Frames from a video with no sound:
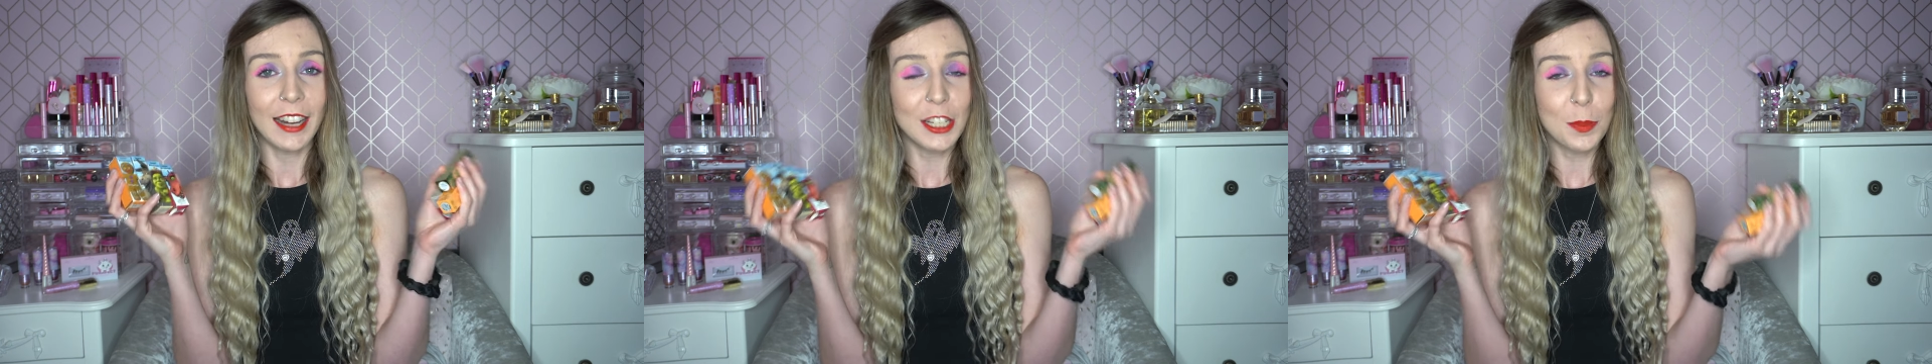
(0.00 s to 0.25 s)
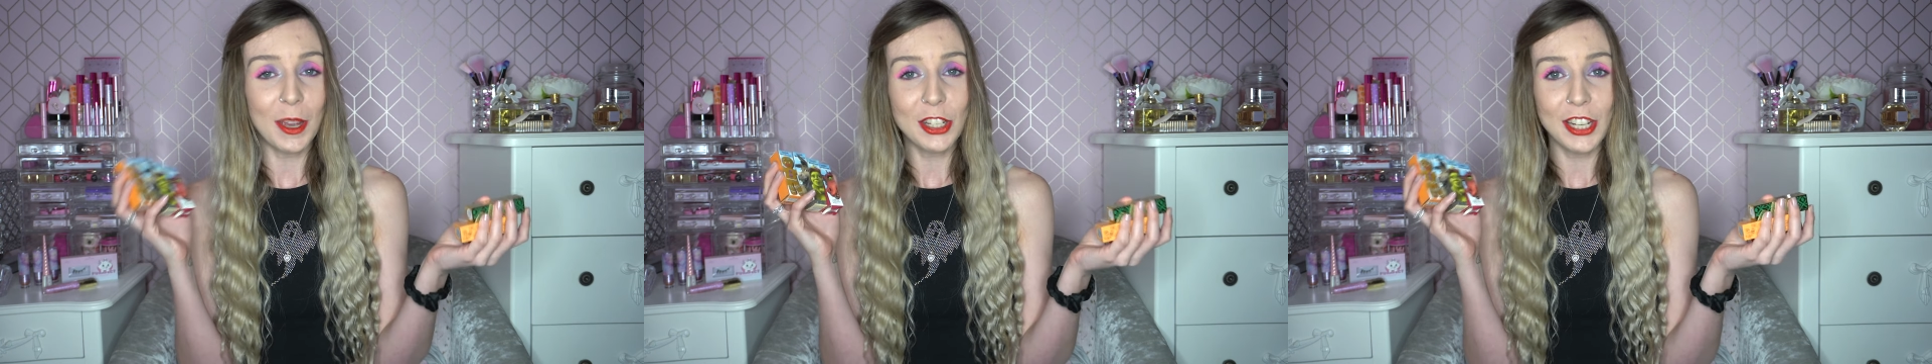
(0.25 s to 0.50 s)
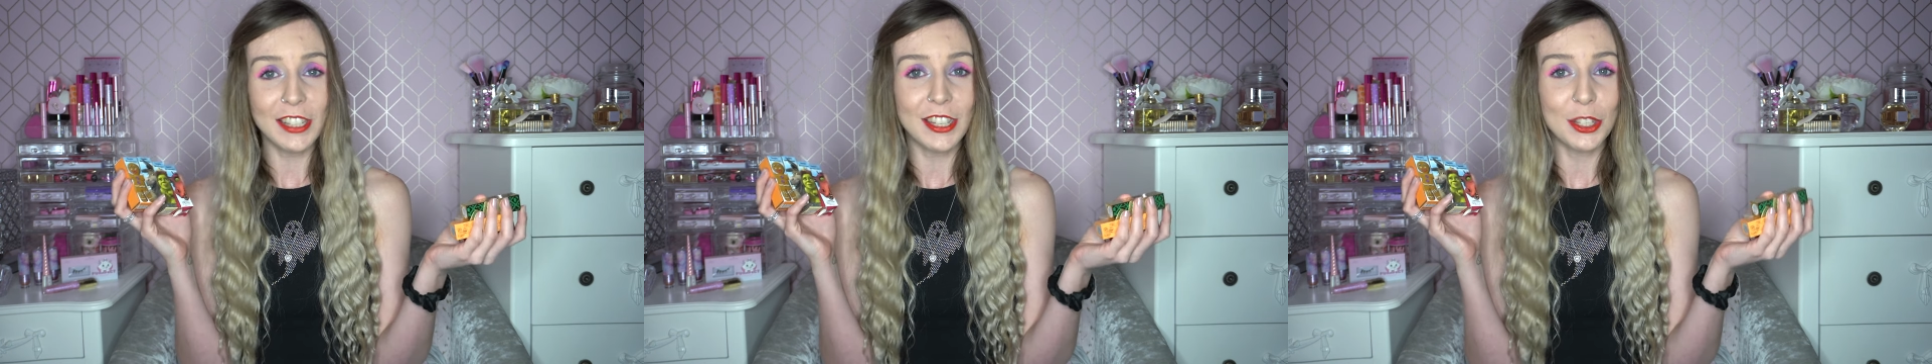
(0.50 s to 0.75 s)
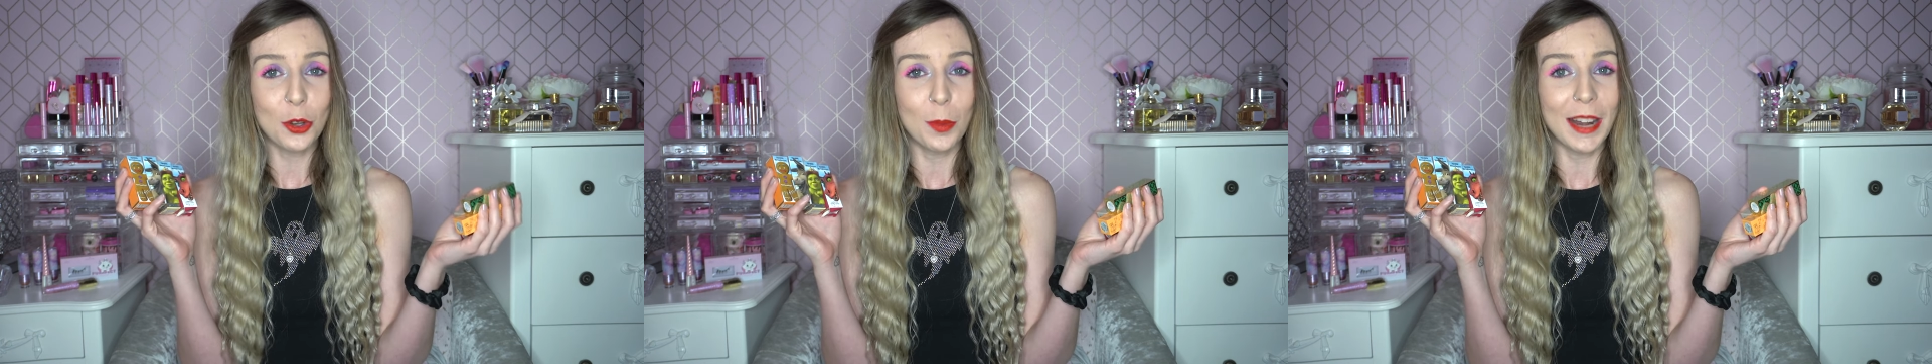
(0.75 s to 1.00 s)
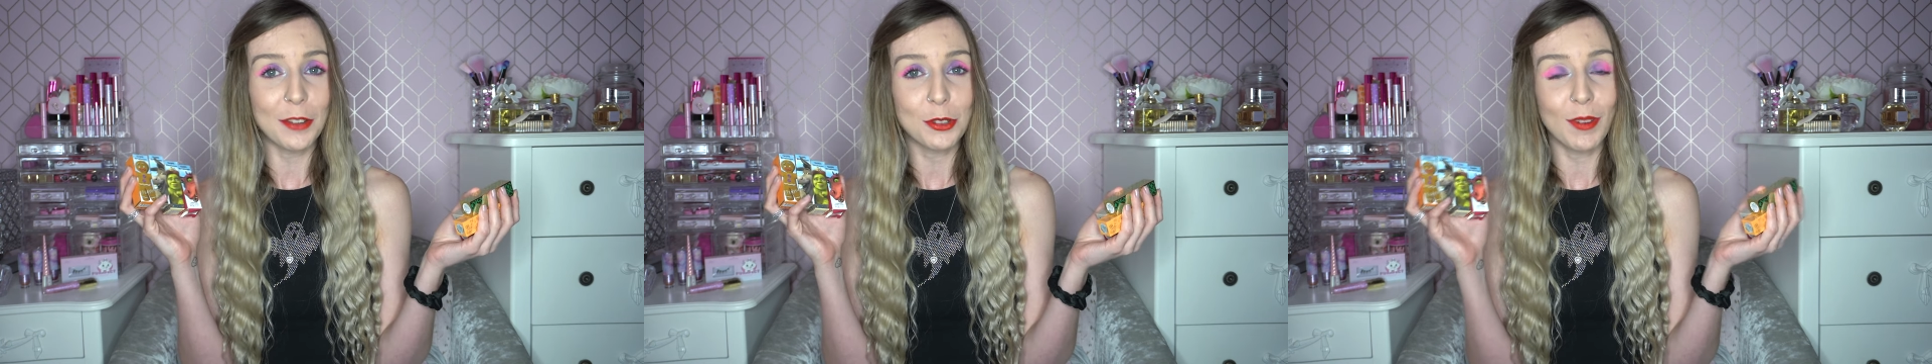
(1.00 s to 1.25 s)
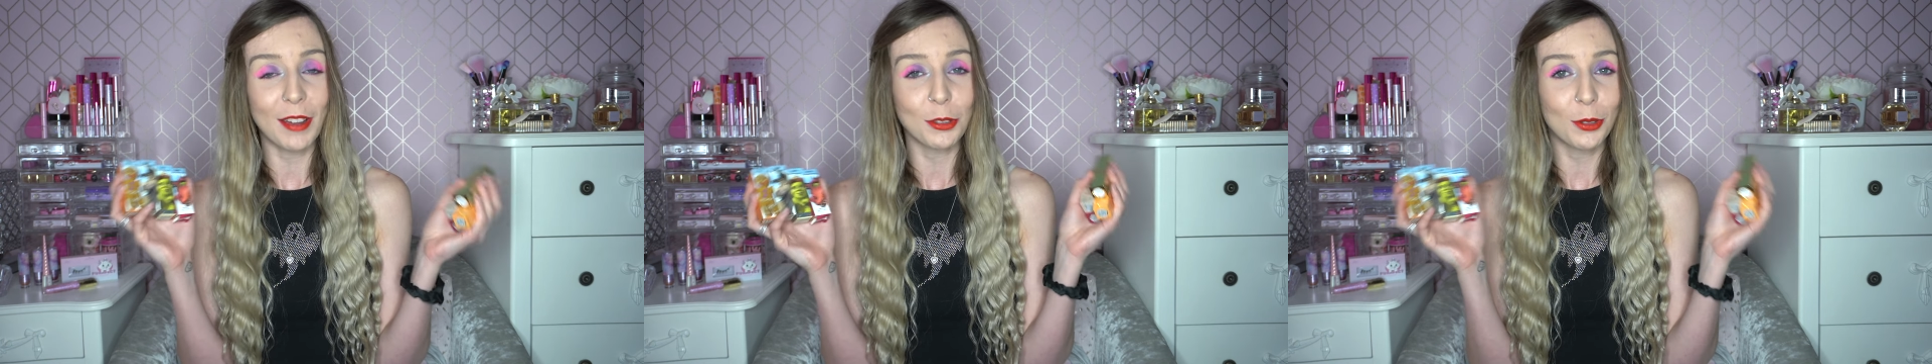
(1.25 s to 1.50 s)
And especially as it's coming out
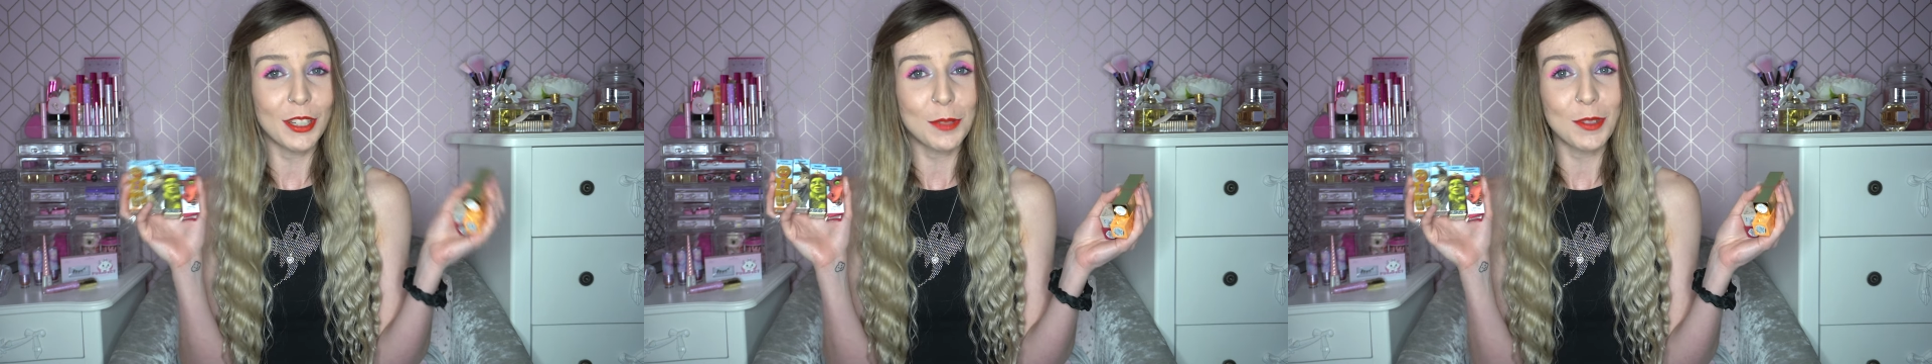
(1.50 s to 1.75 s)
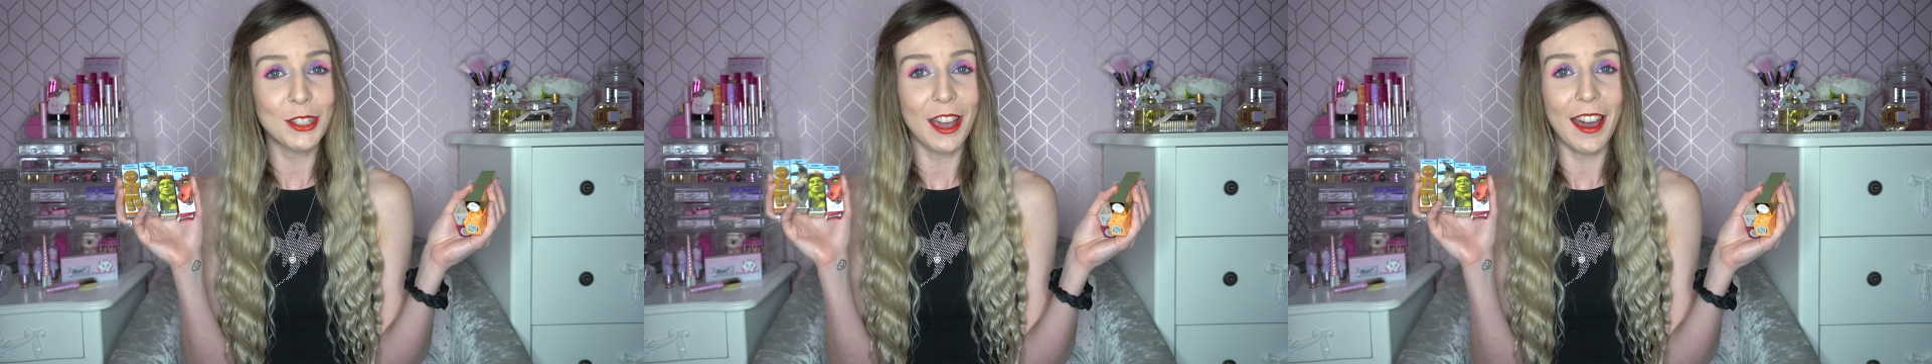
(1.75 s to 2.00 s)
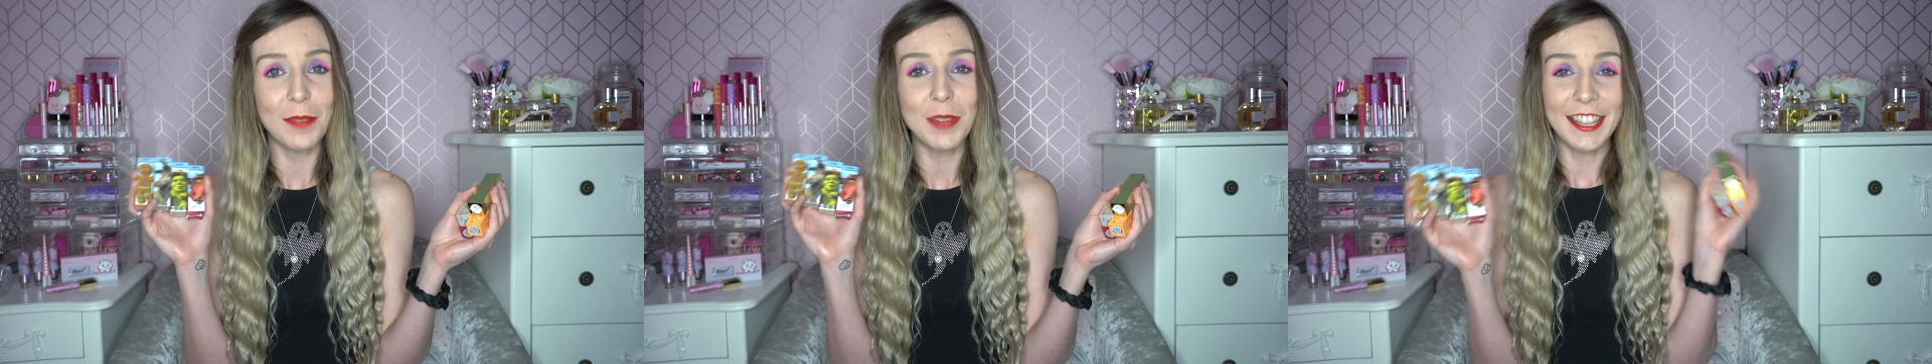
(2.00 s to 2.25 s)
around Christmas time,